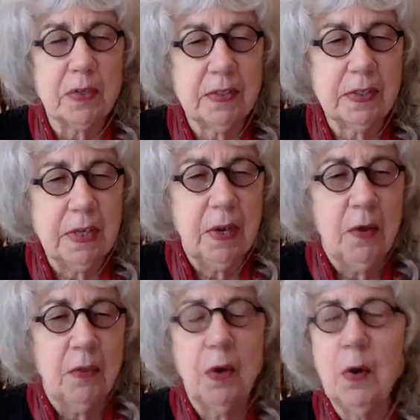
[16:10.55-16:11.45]
And
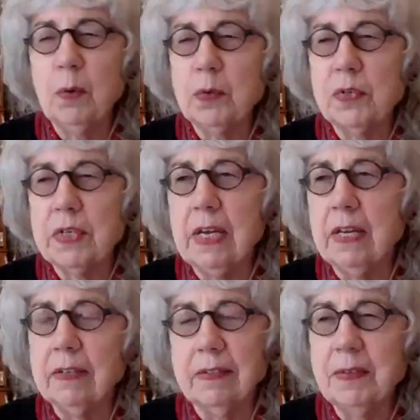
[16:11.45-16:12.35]
the host
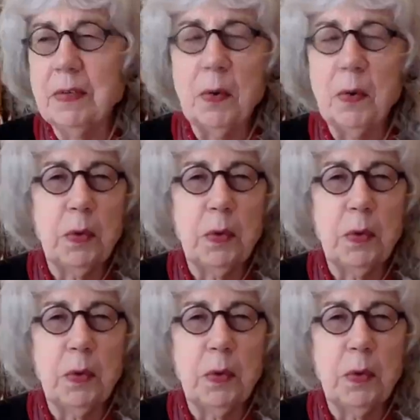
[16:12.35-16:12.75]
said, you know,